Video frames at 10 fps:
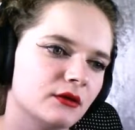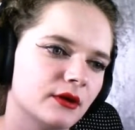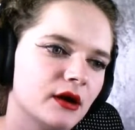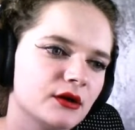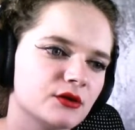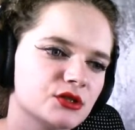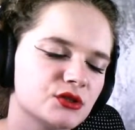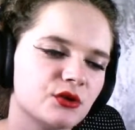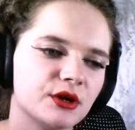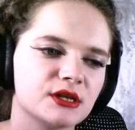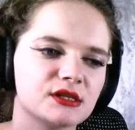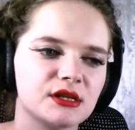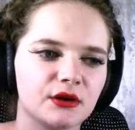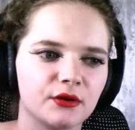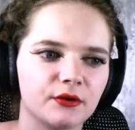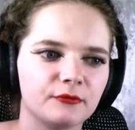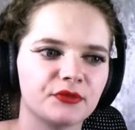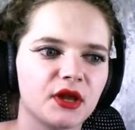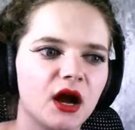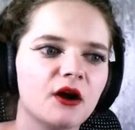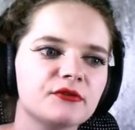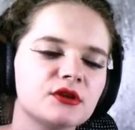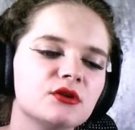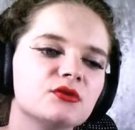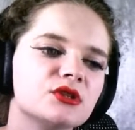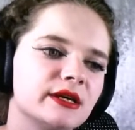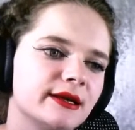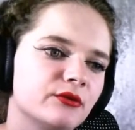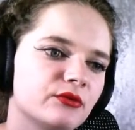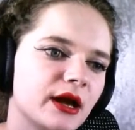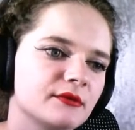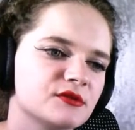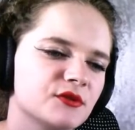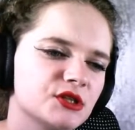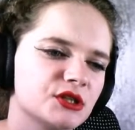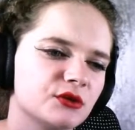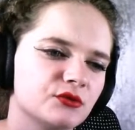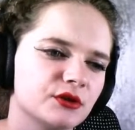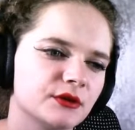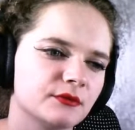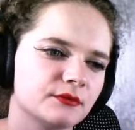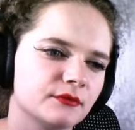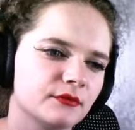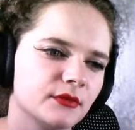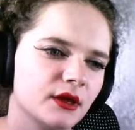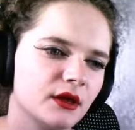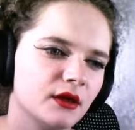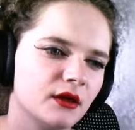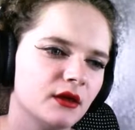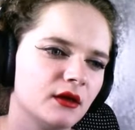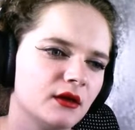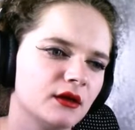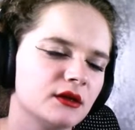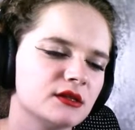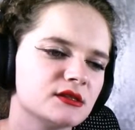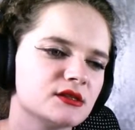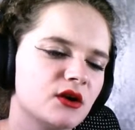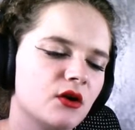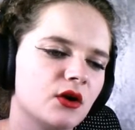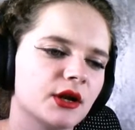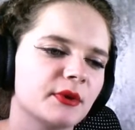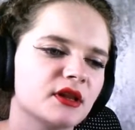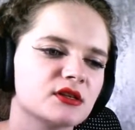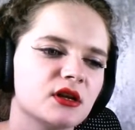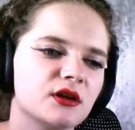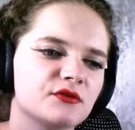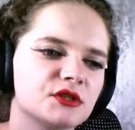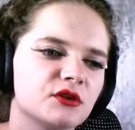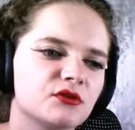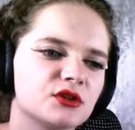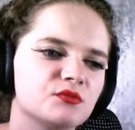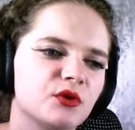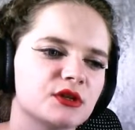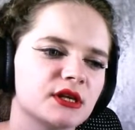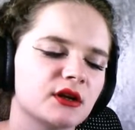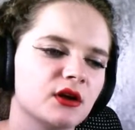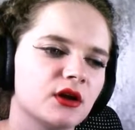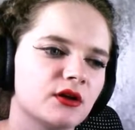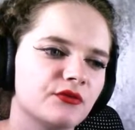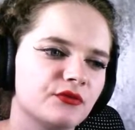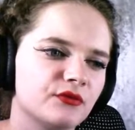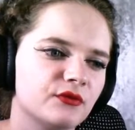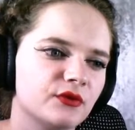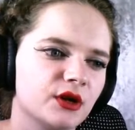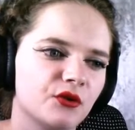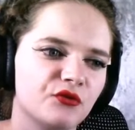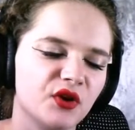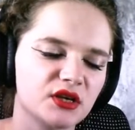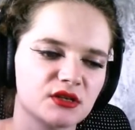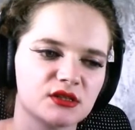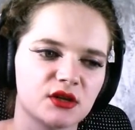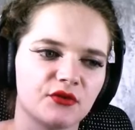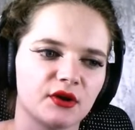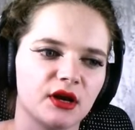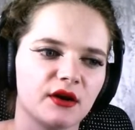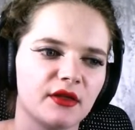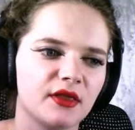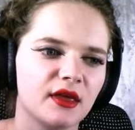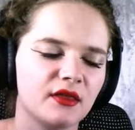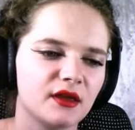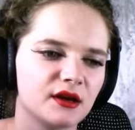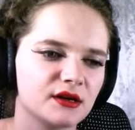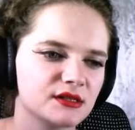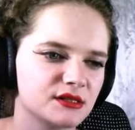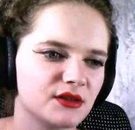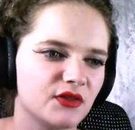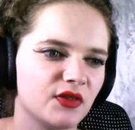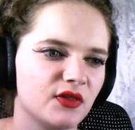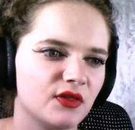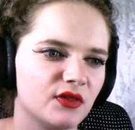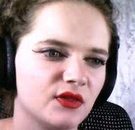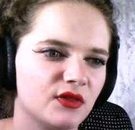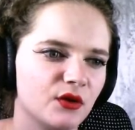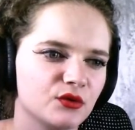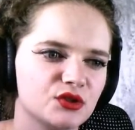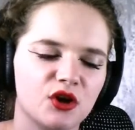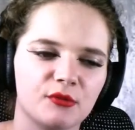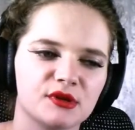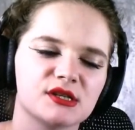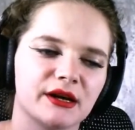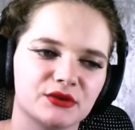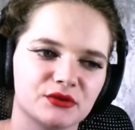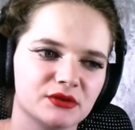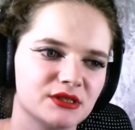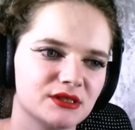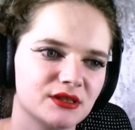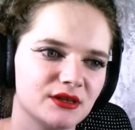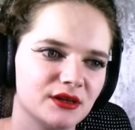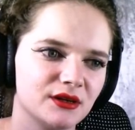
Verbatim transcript: Alright, no story still. Afternoon tea rhymes for children. This is odd. I mean, there's a lot of children's books and a lot of, you know, fiction stuff out here. And then there's those German titles.